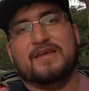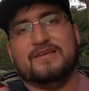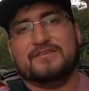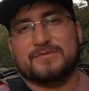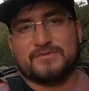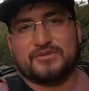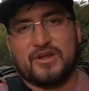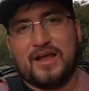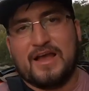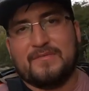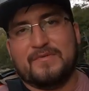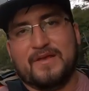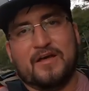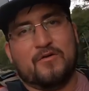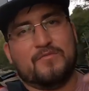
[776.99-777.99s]

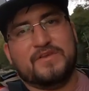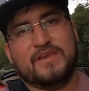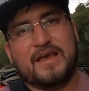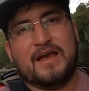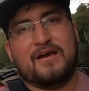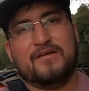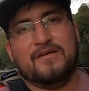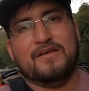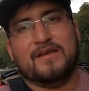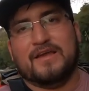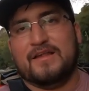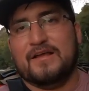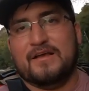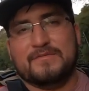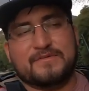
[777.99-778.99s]
subscribe, help me out,
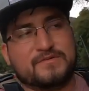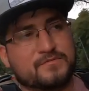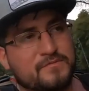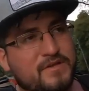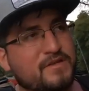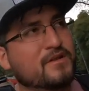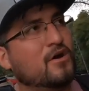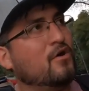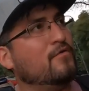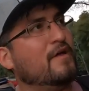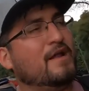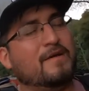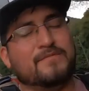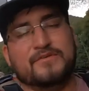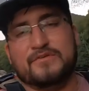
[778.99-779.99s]
and it helps me know
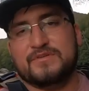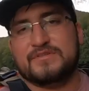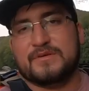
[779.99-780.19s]
that I'm doing